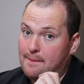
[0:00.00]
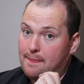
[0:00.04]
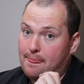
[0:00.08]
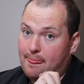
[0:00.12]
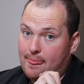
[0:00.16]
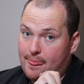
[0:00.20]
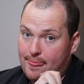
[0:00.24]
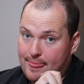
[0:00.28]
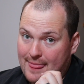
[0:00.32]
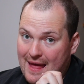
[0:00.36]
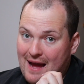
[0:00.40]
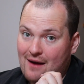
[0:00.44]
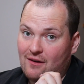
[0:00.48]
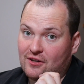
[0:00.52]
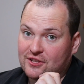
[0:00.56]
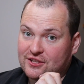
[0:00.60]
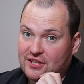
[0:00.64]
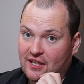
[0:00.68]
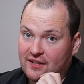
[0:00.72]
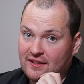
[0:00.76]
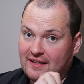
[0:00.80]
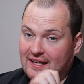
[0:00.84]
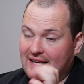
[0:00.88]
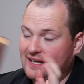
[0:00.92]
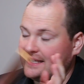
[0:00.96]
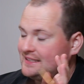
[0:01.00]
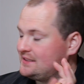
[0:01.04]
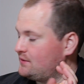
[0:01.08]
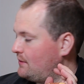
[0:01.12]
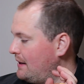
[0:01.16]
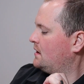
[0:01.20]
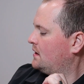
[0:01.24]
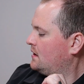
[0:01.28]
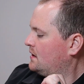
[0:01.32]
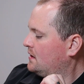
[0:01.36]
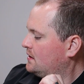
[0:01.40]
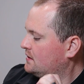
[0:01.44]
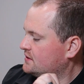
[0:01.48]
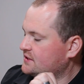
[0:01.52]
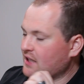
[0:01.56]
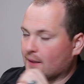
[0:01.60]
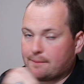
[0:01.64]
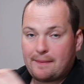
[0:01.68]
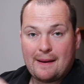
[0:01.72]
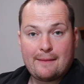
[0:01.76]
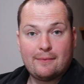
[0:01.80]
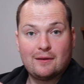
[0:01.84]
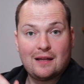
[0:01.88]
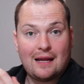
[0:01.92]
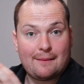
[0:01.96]
now I'll show you the easy way. So
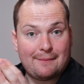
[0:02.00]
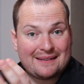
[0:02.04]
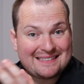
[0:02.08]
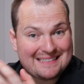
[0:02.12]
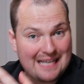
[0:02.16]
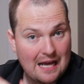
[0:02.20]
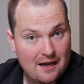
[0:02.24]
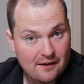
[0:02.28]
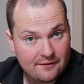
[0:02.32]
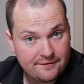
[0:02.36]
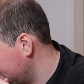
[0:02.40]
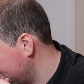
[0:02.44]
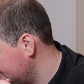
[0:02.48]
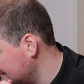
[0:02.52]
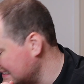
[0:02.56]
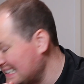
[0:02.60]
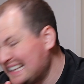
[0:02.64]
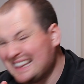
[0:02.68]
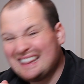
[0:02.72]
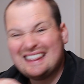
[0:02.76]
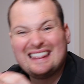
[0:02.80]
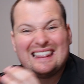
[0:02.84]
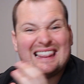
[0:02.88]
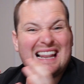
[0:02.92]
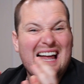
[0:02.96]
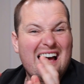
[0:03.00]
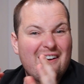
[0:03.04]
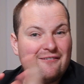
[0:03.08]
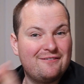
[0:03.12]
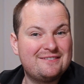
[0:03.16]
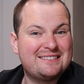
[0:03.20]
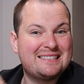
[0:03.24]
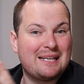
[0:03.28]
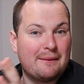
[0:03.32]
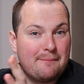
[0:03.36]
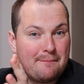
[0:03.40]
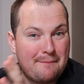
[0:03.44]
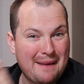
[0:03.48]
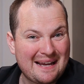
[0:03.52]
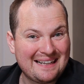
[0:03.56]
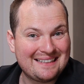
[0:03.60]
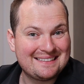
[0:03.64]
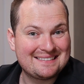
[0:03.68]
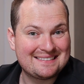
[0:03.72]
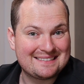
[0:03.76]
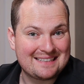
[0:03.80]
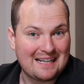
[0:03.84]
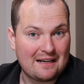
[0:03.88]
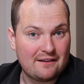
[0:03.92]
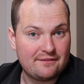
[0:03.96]
people like myself love to make
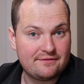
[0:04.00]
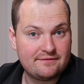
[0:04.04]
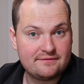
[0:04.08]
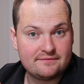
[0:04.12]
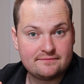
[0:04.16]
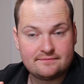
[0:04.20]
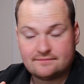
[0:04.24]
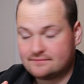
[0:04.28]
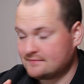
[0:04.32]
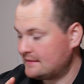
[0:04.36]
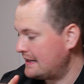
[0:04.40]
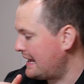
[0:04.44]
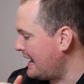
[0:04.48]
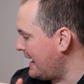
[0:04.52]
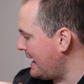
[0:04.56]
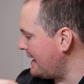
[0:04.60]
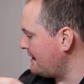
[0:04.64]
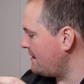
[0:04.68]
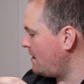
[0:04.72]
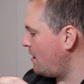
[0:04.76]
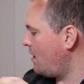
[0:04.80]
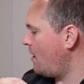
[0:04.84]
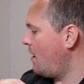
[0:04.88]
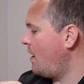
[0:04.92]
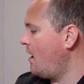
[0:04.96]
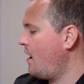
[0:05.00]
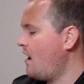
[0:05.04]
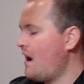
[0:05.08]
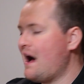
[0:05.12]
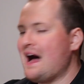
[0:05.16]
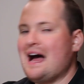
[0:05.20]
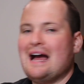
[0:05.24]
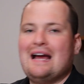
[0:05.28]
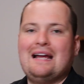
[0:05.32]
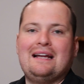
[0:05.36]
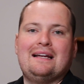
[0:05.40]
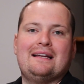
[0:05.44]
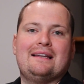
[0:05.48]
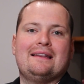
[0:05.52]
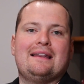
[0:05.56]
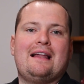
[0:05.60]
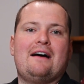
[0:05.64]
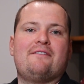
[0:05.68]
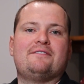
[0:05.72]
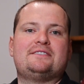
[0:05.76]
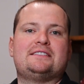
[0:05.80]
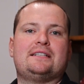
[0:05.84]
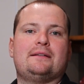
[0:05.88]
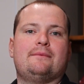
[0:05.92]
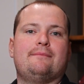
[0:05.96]
stuff. And I love
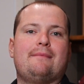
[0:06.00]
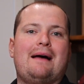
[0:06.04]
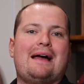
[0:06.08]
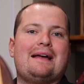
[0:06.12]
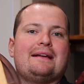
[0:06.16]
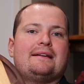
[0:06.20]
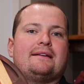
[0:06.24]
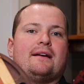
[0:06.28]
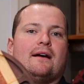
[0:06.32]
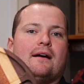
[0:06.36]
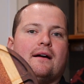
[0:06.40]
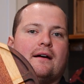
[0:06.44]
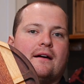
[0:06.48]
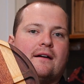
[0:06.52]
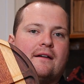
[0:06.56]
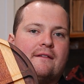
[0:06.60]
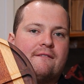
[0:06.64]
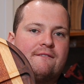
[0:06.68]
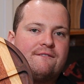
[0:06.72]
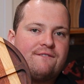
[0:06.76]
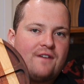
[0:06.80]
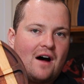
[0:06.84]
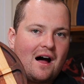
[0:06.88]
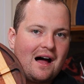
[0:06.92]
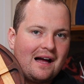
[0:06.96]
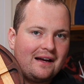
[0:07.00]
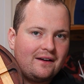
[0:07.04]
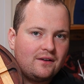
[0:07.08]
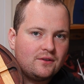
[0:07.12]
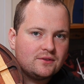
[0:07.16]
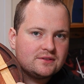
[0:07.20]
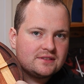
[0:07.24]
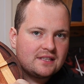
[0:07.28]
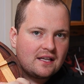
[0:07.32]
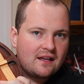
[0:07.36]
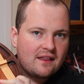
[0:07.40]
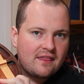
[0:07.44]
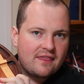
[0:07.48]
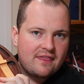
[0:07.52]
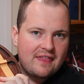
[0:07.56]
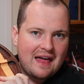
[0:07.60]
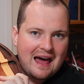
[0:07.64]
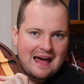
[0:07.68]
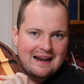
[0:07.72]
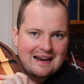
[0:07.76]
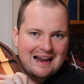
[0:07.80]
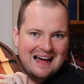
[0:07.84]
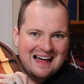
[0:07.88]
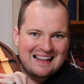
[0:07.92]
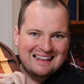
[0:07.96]
to make files that
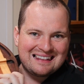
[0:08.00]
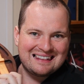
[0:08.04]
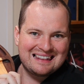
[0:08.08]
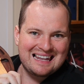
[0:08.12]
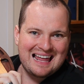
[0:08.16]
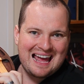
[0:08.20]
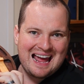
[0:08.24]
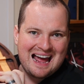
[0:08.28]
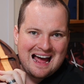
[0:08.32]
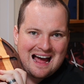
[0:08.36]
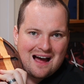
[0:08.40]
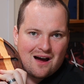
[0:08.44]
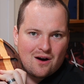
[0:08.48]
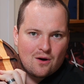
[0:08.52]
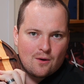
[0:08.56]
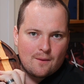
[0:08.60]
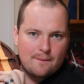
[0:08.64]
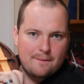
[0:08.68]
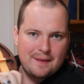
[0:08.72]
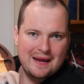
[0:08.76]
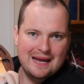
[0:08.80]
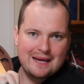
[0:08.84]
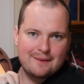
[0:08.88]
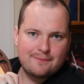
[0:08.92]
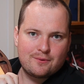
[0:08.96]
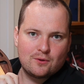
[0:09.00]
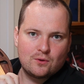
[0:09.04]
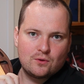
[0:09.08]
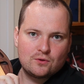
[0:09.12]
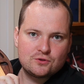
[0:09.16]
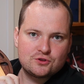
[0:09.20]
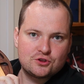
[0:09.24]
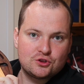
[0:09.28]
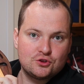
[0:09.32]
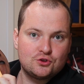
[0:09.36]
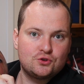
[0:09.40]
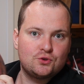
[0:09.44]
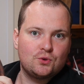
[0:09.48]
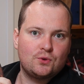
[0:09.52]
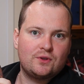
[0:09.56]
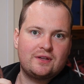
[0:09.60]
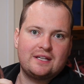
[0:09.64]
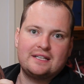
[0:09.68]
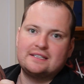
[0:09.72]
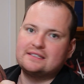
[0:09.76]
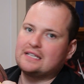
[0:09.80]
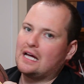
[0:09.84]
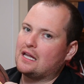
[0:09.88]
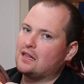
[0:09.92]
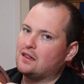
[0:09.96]
allow people to do things
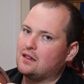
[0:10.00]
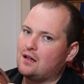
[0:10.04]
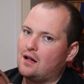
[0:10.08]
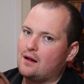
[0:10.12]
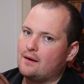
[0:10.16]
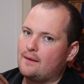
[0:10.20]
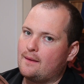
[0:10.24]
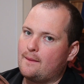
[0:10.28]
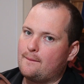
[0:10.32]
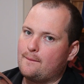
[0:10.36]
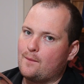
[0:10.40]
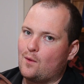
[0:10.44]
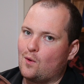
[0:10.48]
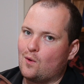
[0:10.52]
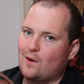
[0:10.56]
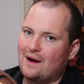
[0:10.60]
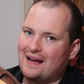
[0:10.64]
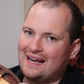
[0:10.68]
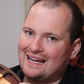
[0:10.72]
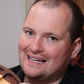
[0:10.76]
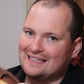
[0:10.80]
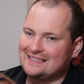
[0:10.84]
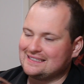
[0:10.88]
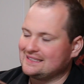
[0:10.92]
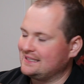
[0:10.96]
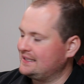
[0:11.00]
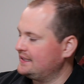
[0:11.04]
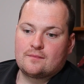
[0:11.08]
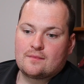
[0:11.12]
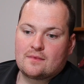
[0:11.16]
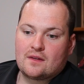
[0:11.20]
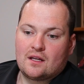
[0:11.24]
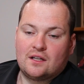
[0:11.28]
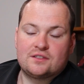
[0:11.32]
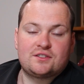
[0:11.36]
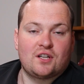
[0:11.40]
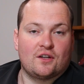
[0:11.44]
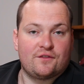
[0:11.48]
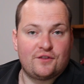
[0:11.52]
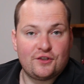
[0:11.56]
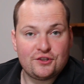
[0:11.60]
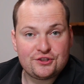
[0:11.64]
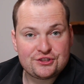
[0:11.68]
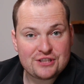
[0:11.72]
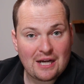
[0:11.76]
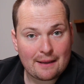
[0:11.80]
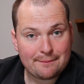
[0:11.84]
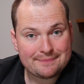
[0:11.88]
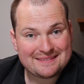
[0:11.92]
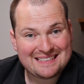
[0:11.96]
a lot more easily. So if you
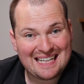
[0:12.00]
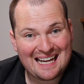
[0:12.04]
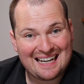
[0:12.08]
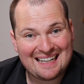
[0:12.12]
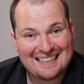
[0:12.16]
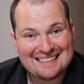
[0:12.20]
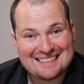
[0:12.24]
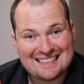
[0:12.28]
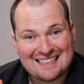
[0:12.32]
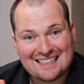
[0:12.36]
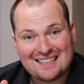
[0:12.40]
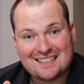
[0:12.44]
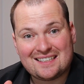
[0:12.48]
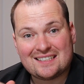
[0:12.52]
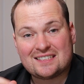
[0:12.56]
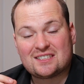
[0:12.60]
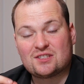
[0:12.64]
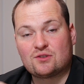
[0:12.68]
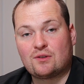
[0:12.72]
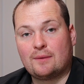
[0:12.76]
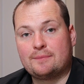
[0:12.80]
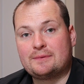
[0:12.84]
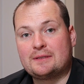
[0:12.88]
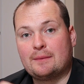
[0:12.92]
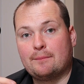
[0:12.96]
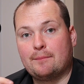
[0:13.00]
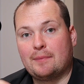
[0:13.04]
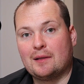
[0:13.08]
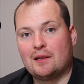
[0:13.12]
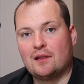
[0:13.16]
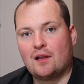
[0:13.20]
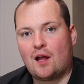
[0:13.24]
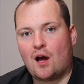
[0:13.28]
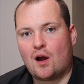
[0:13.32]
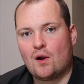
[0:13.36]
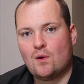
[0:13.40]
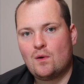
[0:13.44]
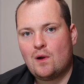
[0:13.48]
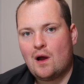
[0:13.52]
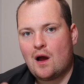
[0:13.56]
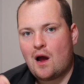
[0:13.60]
jump down into the description below,